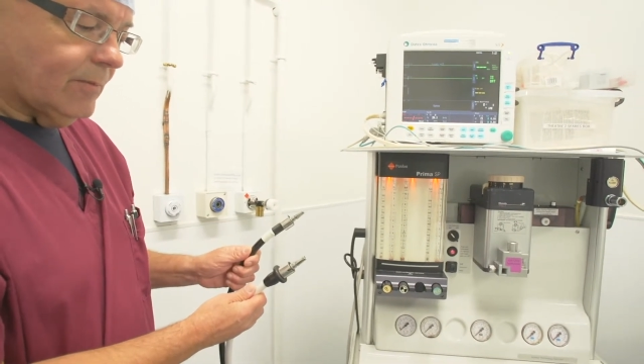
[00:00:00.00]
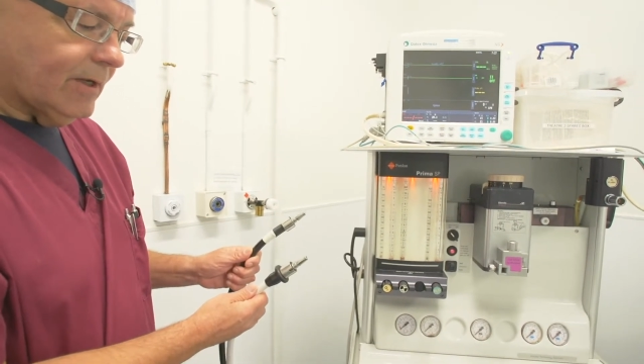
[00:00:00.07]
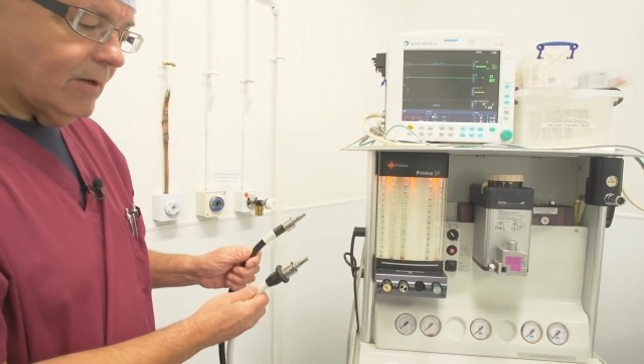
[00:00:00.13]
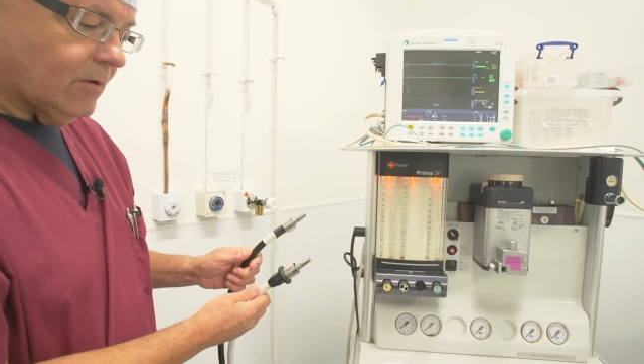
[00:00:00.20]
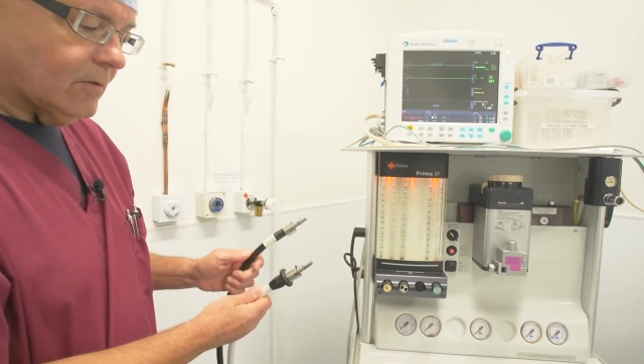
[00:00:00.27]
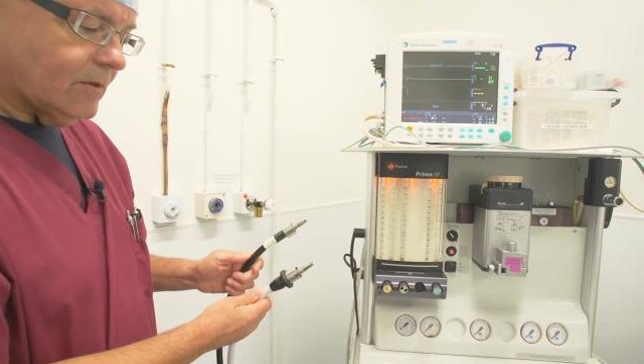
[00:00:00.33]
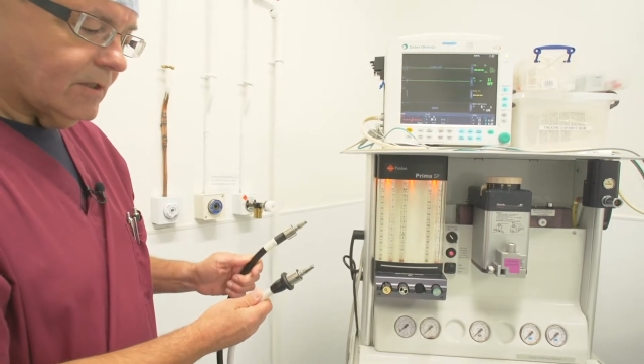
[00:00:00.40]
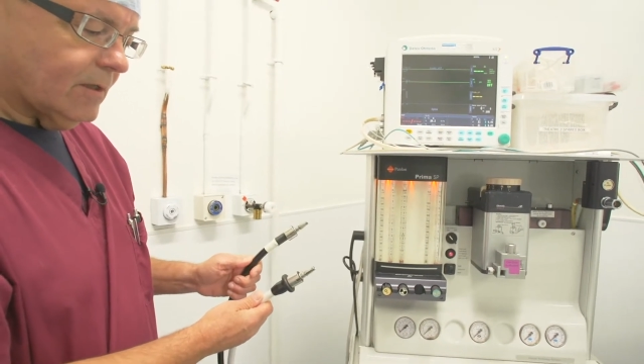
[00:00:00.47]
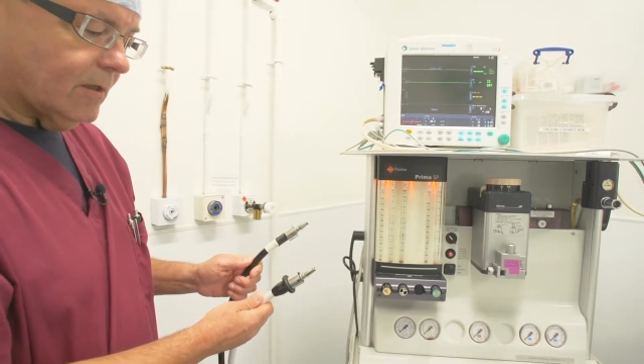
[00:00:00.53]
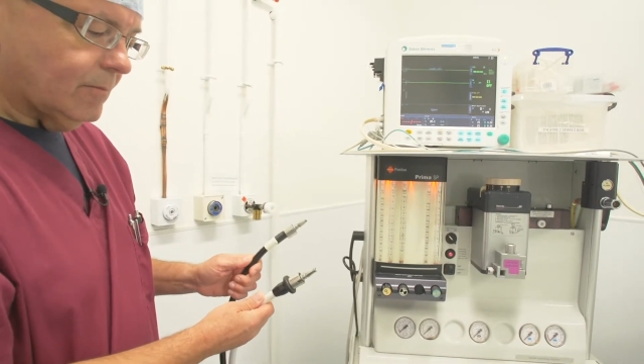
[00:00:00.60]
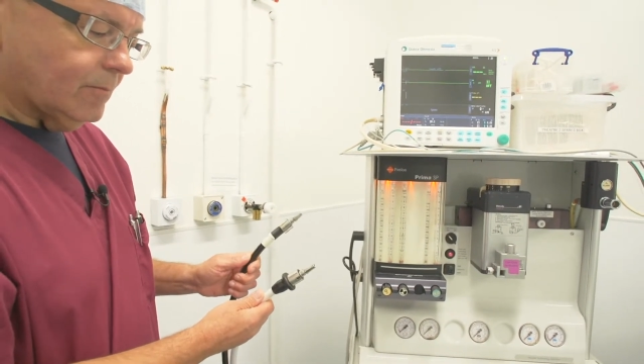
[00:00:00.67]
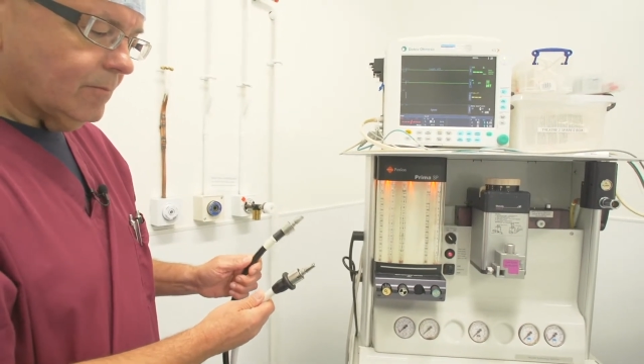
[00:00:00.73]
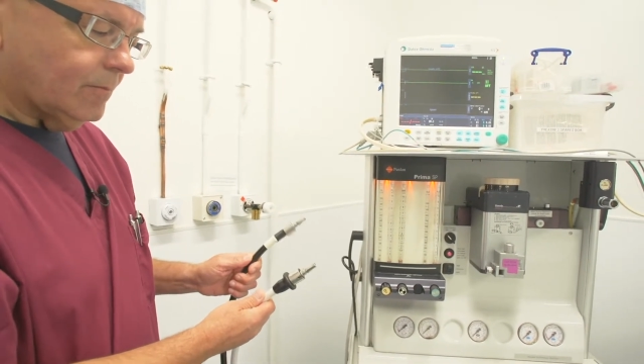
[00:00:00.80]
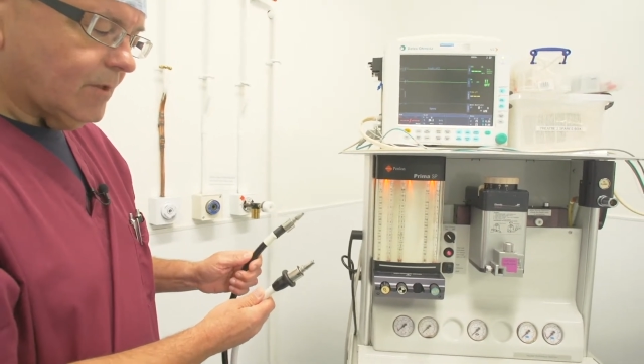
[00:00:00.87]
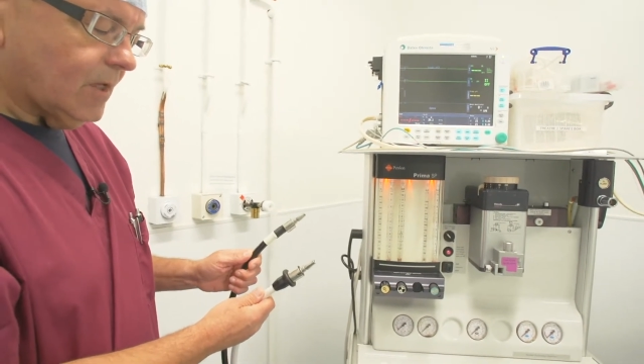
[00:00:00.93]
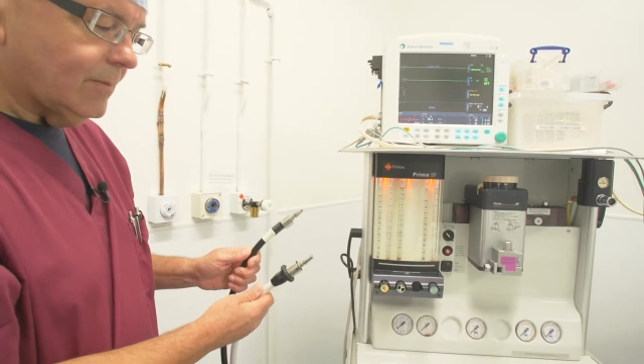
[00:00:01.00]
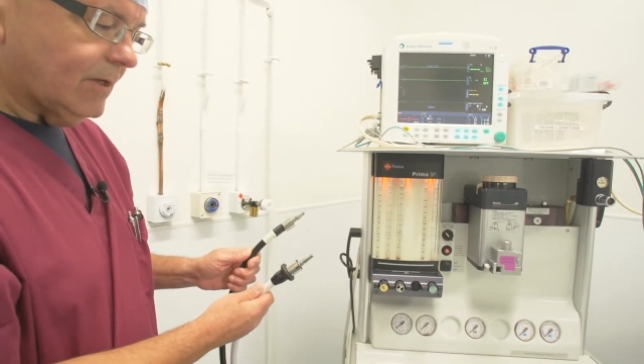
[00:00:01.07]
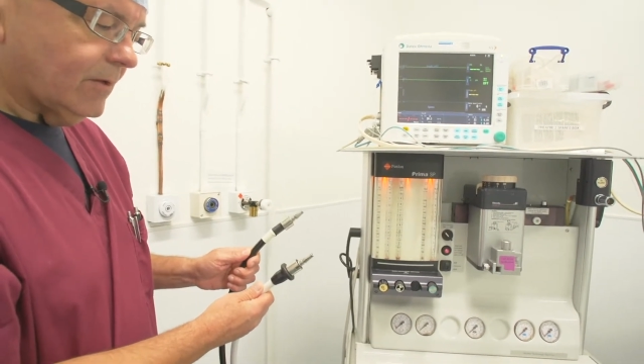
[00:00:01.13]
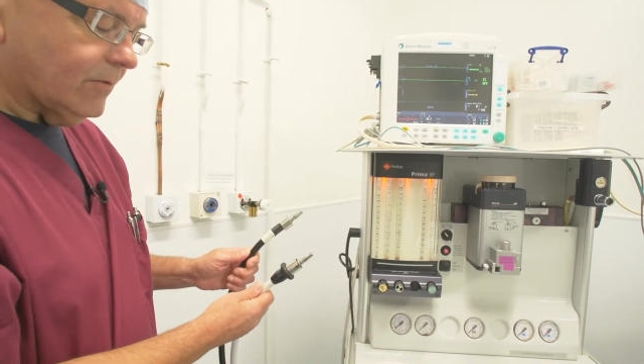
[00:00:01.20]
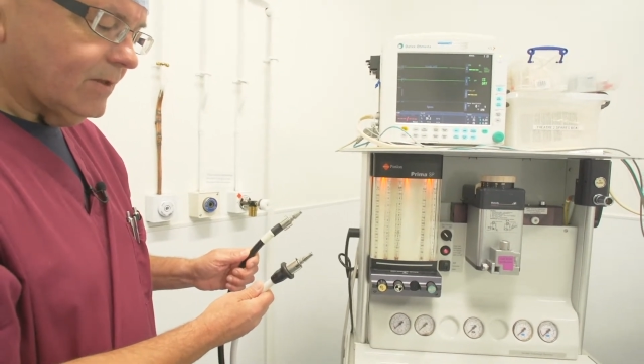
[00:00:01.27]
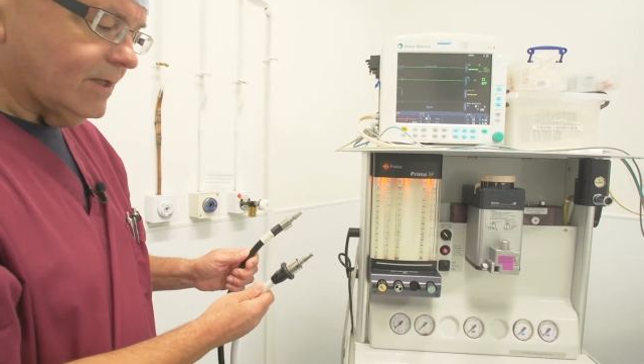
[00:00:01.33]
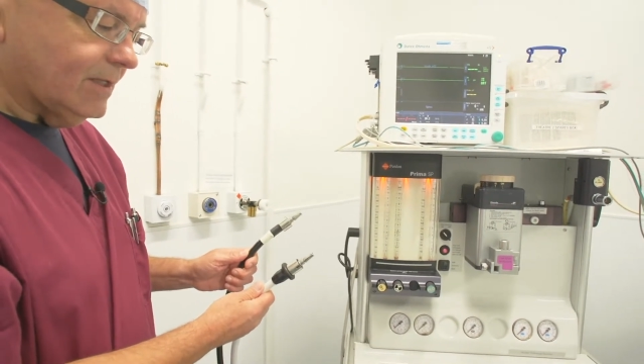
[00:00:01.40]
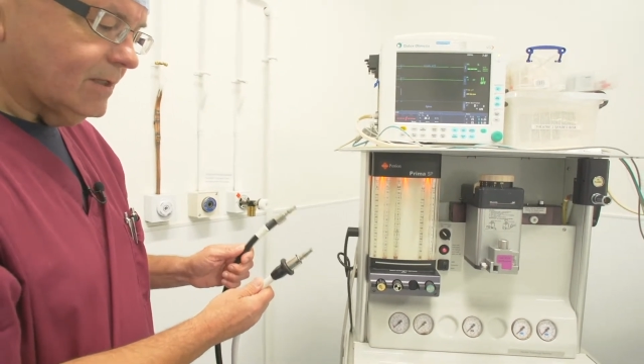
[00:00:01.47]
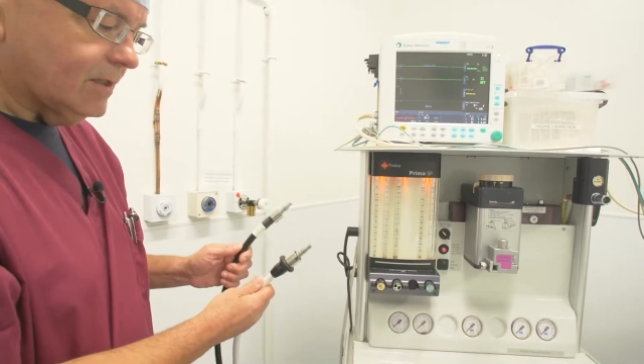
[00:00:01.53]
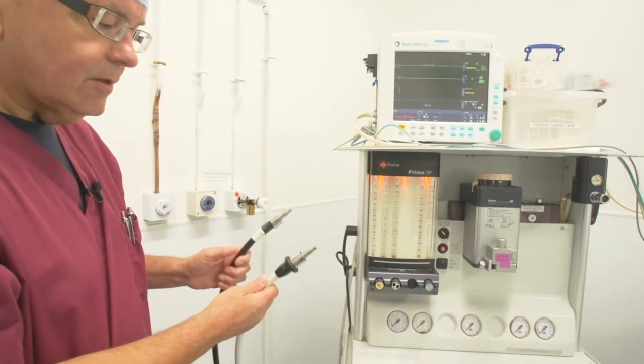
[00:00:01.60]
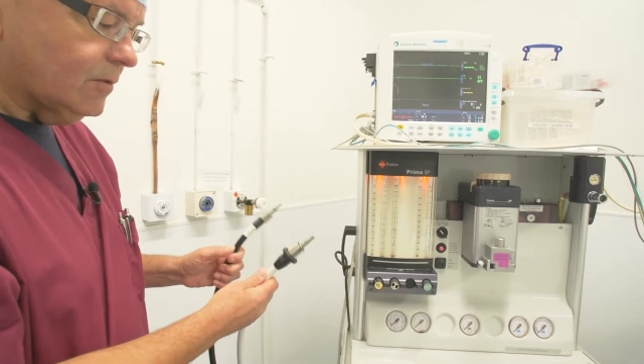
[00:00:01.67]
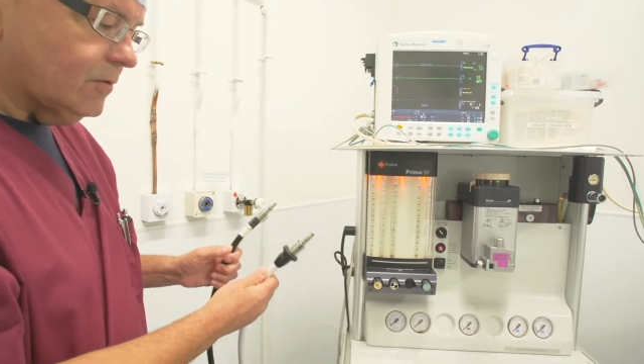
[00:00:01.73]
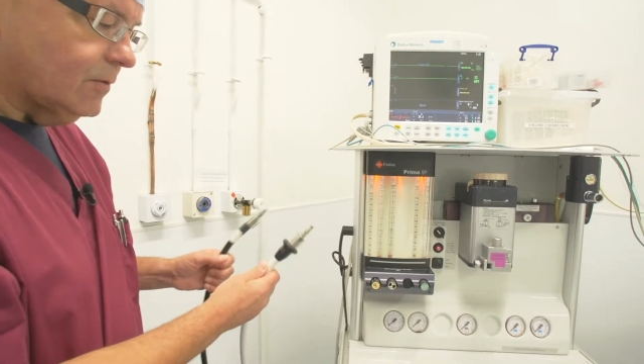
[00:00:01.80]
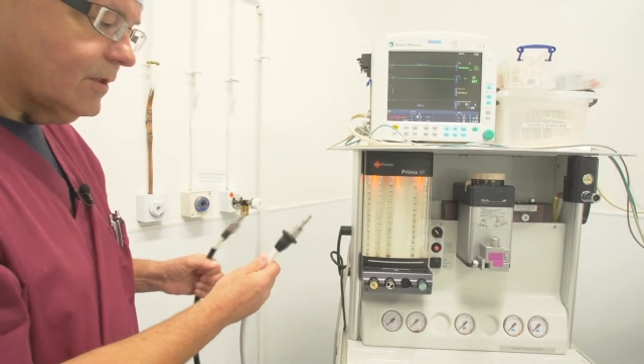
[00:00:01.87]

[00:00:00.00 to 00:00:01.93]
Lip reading: about these two.